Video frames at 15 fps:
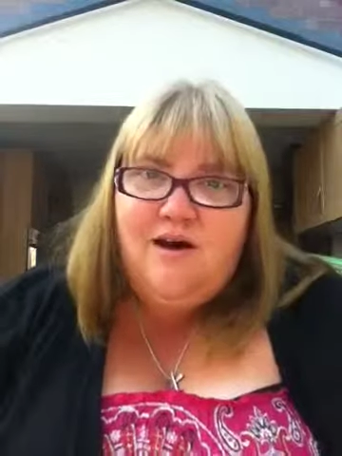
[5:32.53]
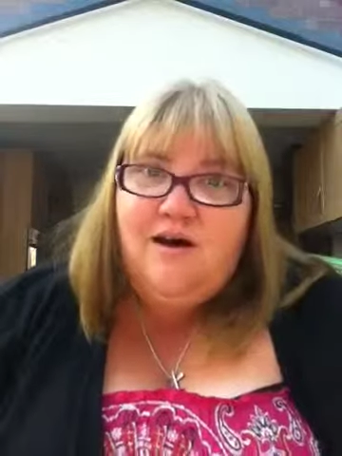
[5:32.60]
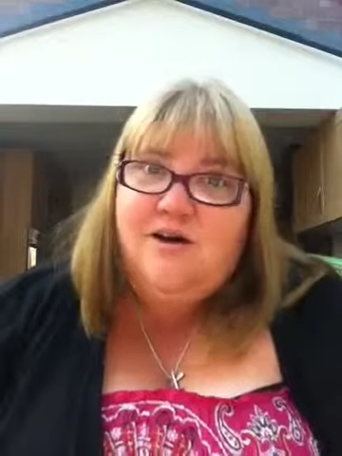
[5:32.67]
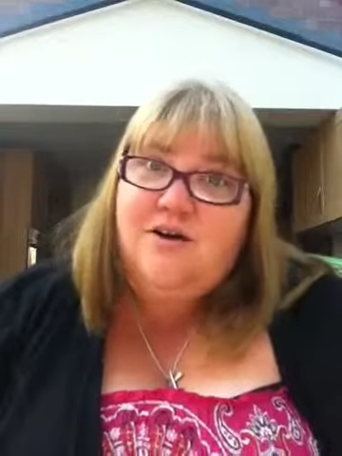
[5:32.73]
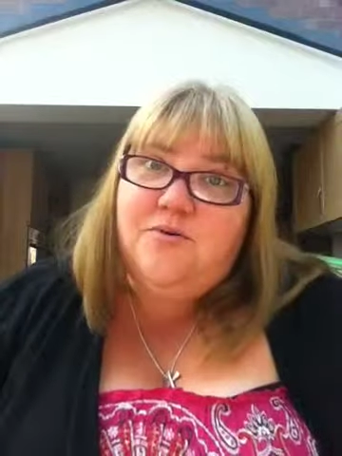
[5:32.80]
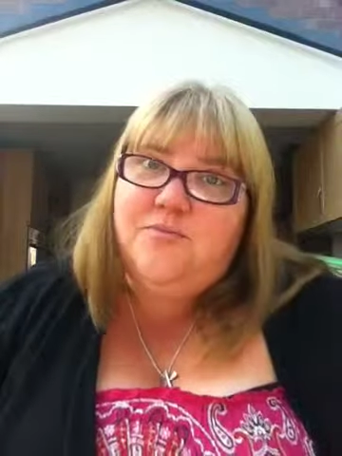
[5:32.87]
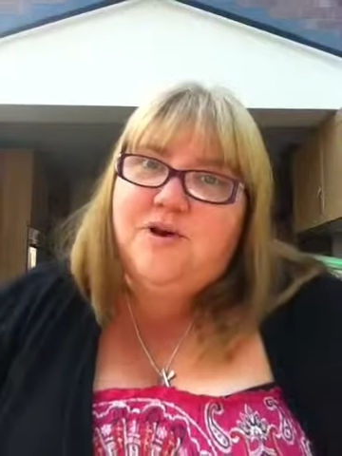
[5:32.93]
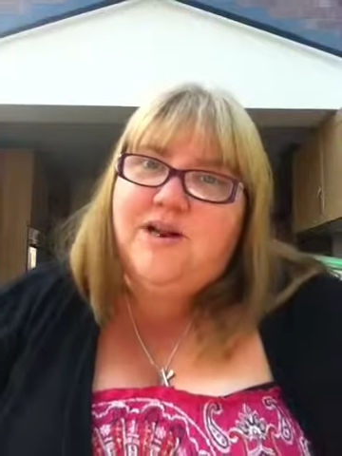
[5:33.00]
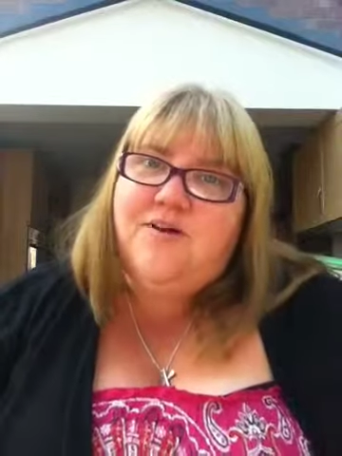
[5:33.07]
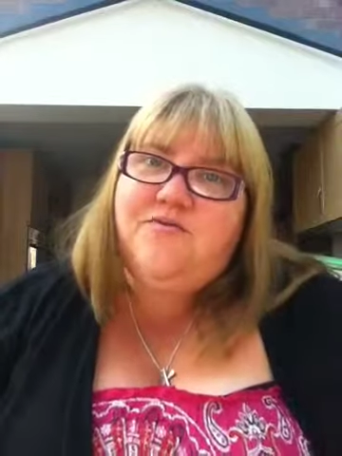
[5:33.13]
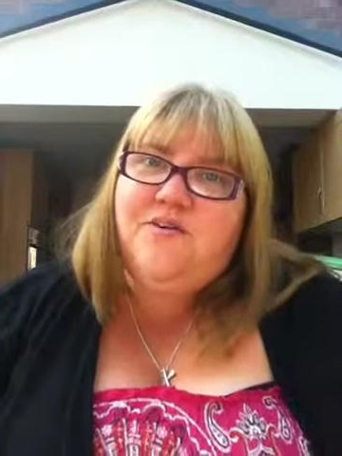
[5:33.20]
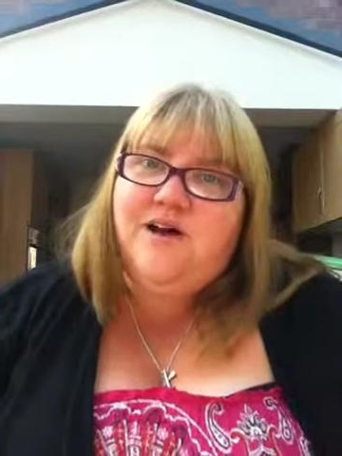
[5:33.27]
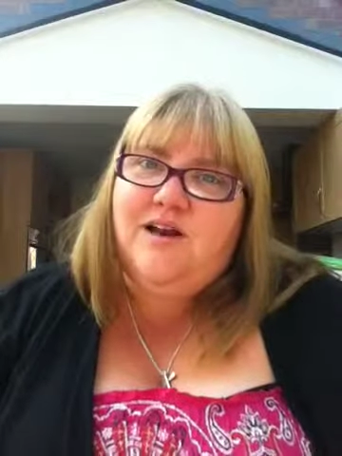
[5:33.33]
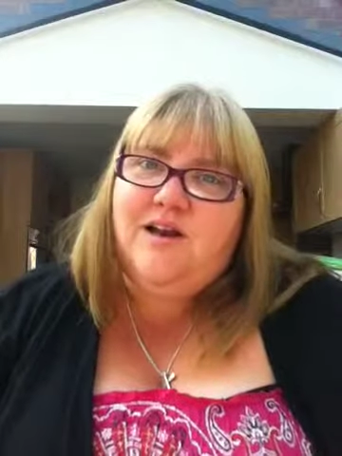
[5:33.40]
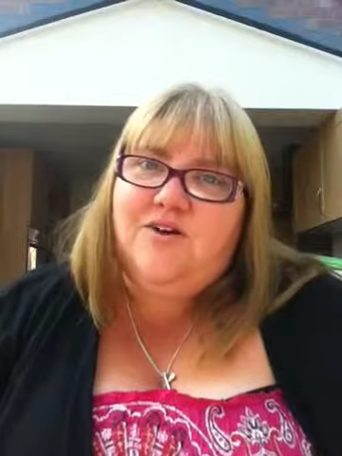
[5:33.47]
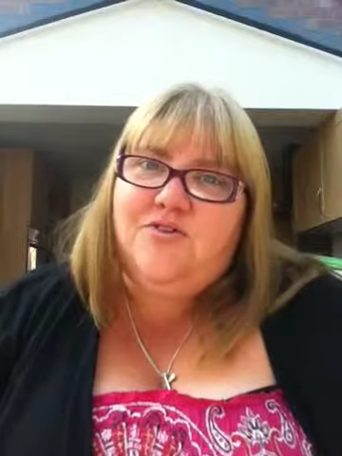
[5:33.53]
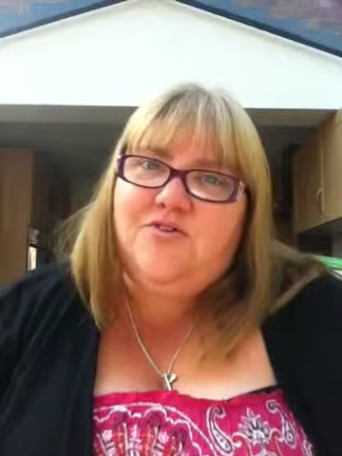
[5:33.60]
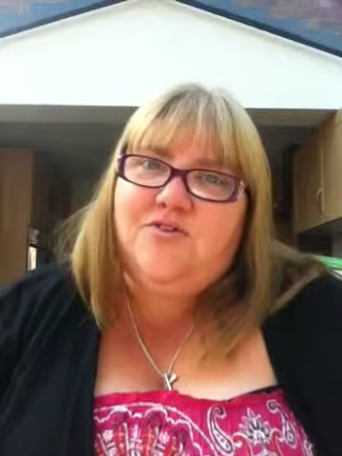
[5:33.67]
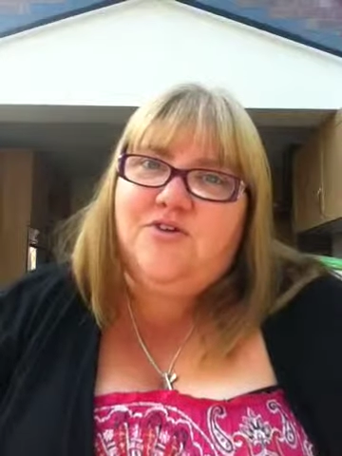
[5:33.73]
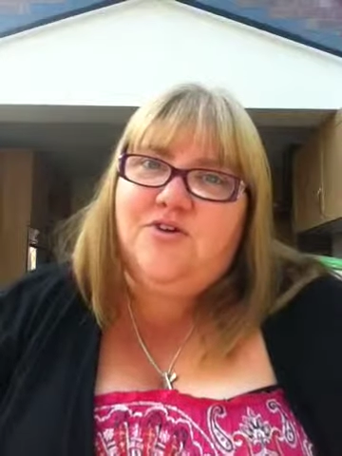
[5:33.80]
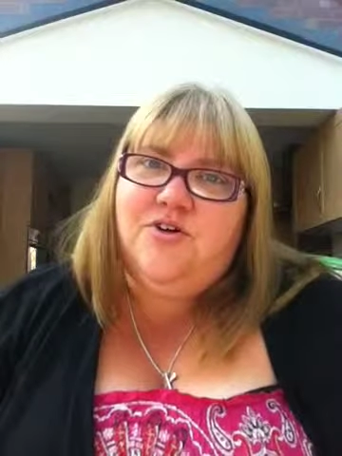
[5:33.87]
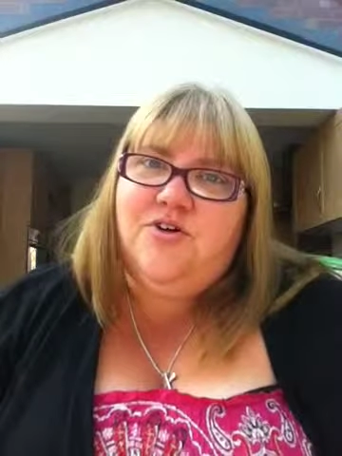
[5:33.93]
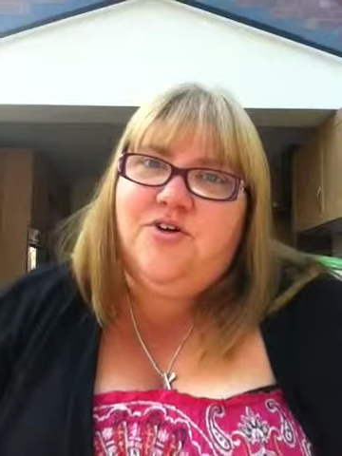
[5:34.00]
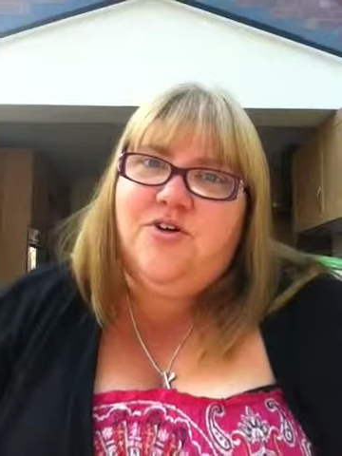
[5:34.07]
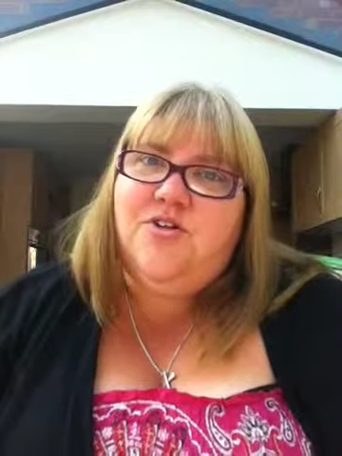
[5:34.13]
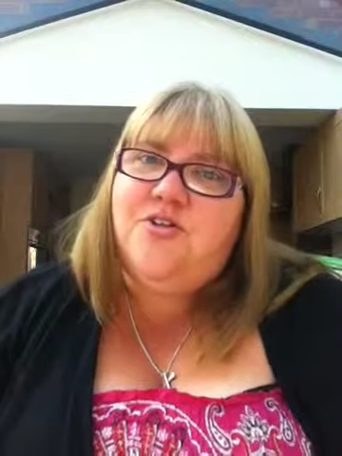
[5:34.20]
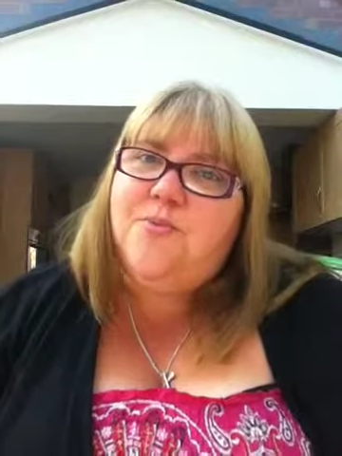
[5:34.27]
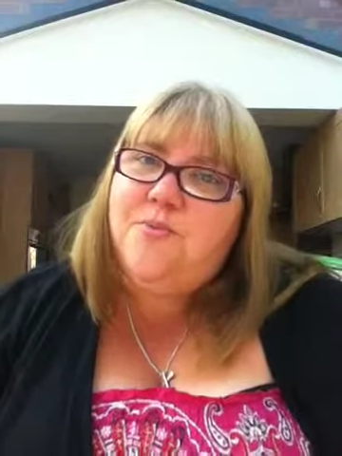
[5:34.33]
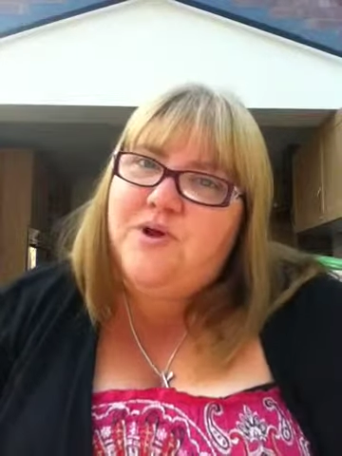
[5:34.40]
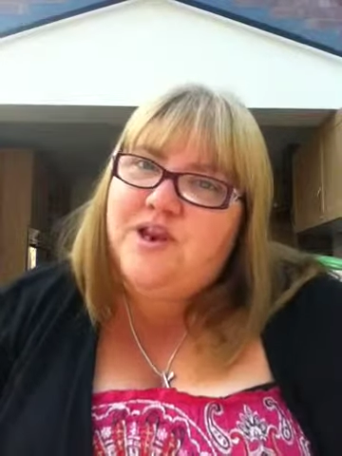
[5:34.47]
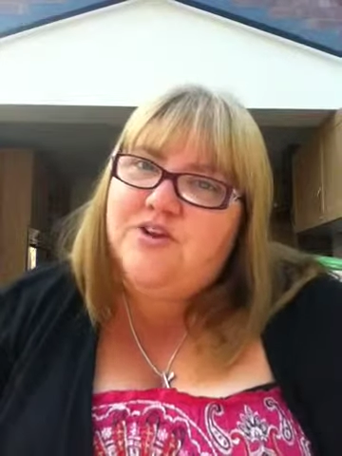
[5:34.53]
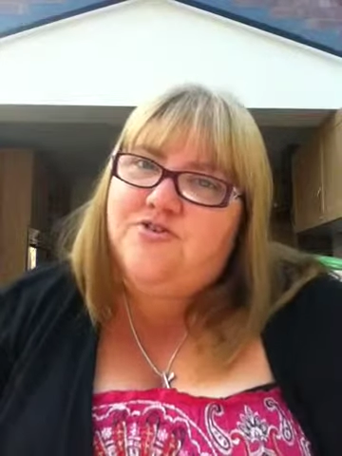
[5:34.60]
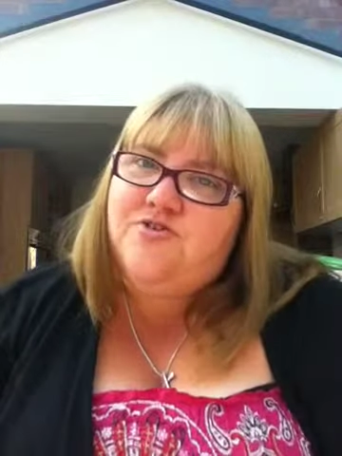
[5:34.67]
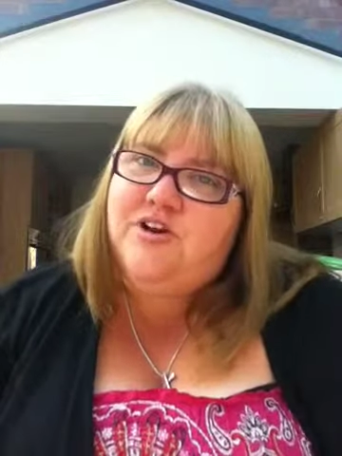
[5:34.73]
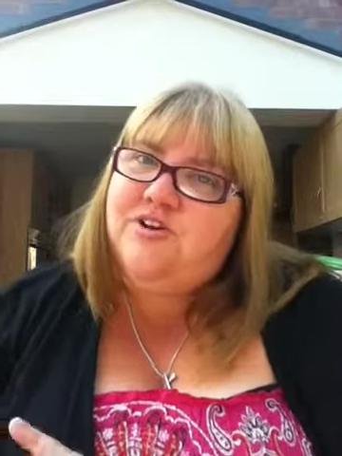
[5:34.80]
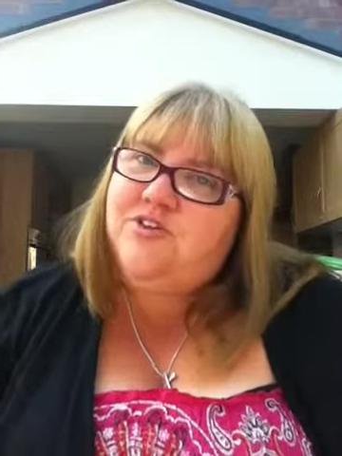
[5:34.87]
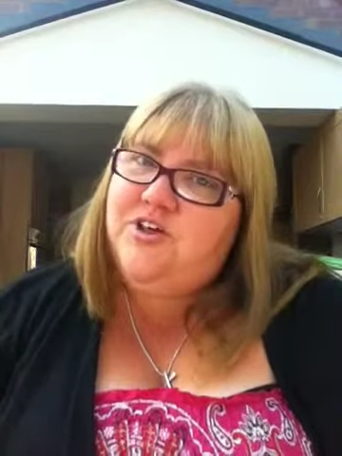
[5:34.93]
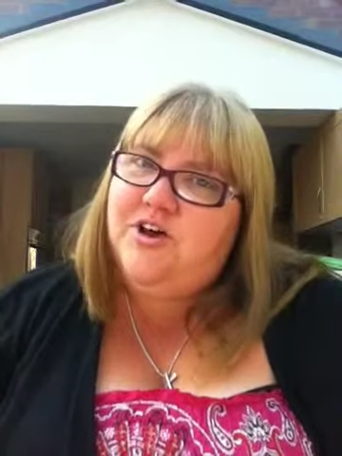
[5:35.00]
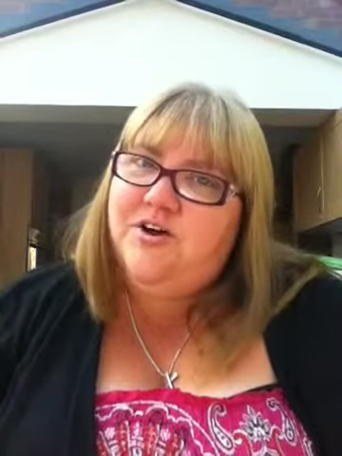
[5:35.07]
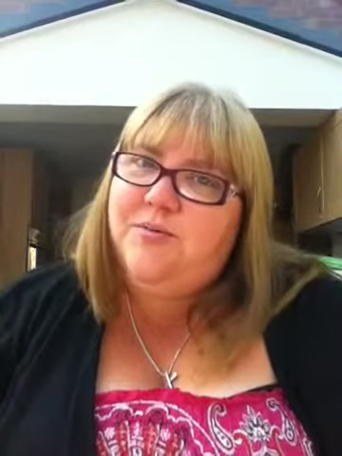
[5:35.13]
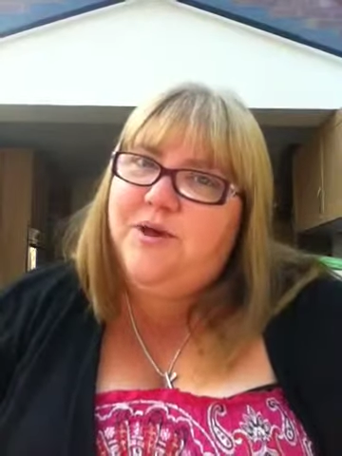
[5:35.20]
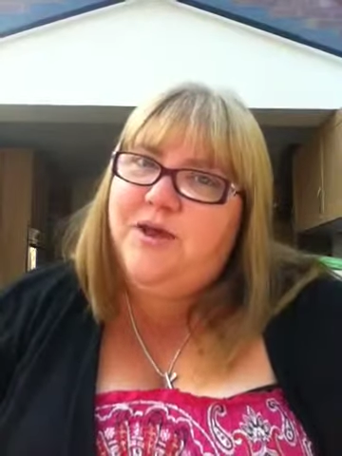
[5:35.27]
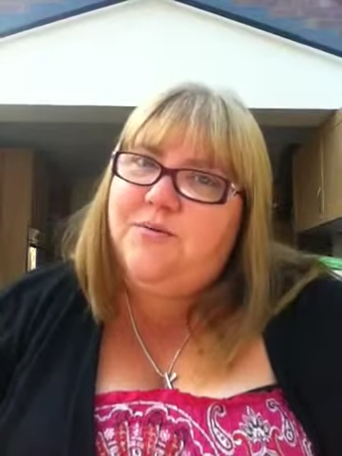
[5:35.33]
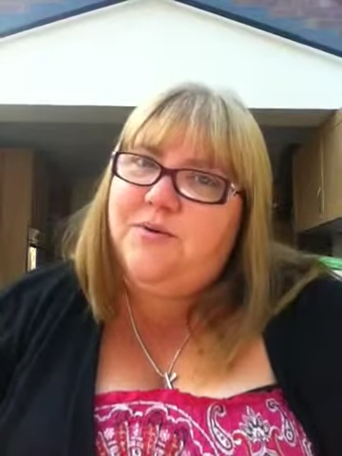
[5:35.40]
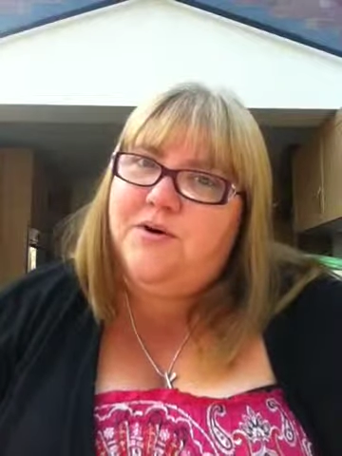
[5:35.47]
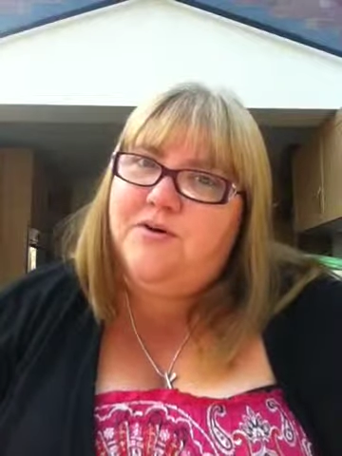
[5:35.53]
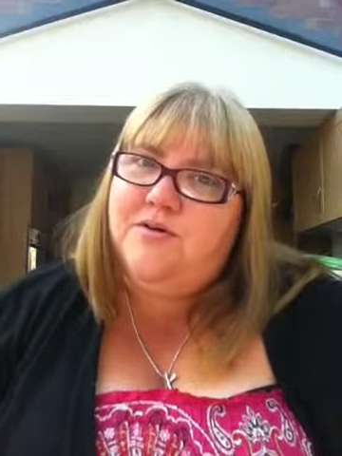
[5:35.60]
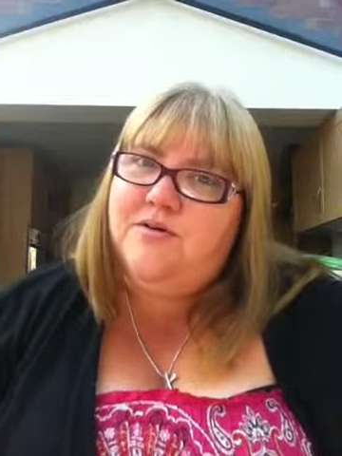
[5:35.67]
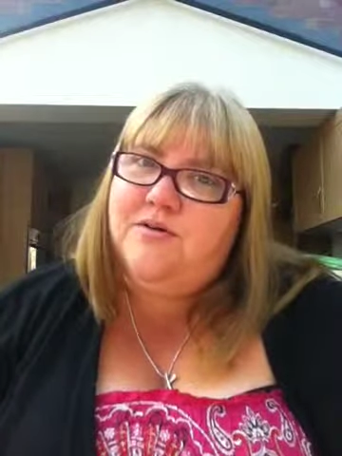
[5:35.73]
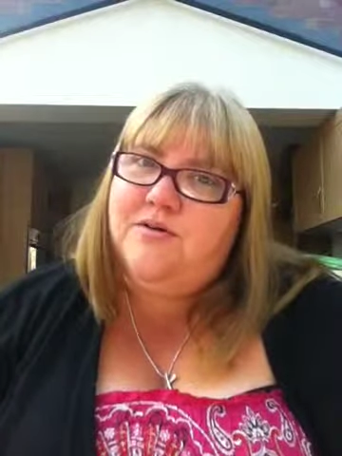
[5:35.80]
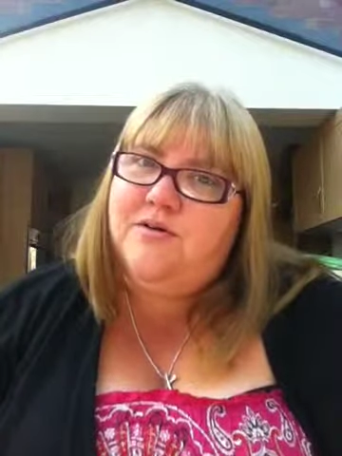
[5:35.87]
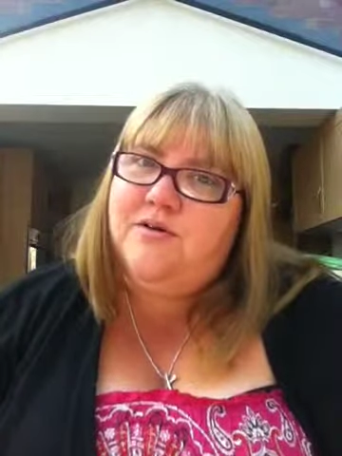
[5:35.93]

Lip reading: I don't believe, values the ministry to the young people